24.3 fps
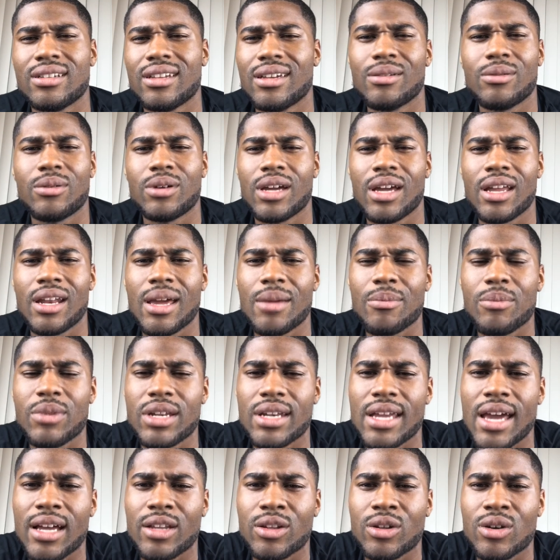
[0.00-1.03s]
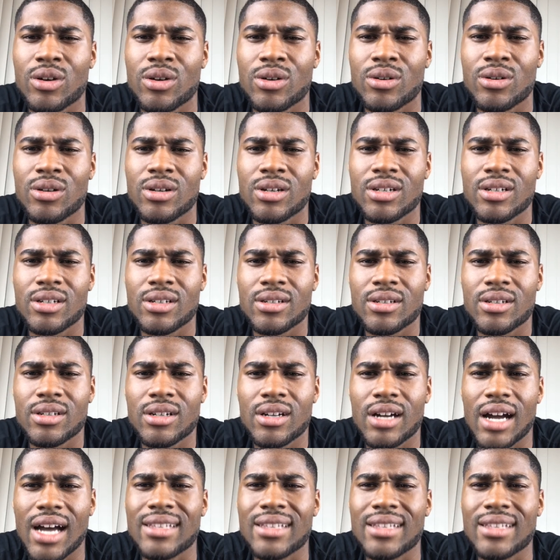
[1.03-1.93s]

It ain't been that long.